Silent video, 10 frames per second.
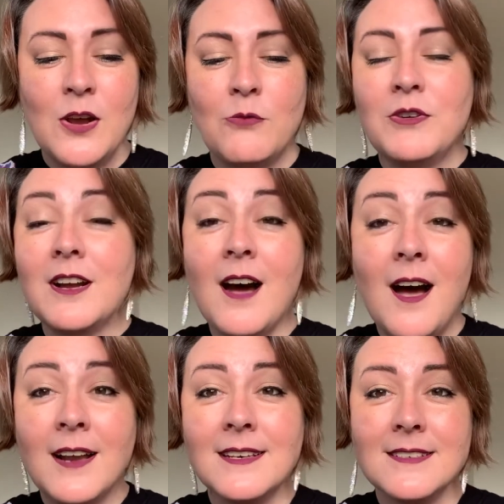
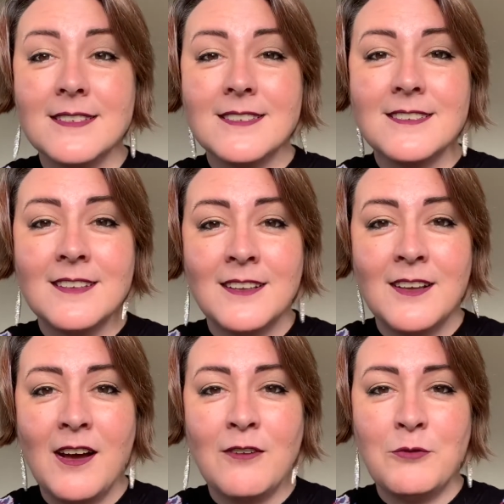regardless
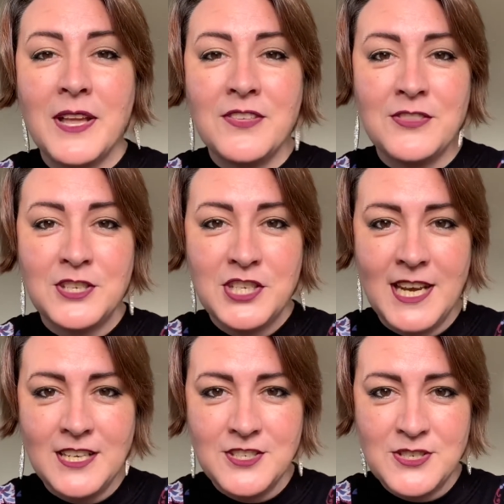of whether the
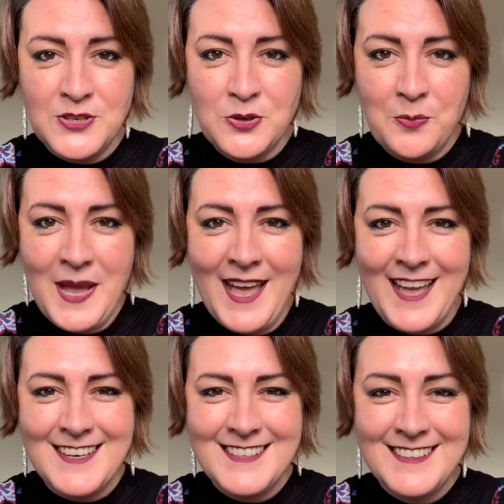change is good or bad.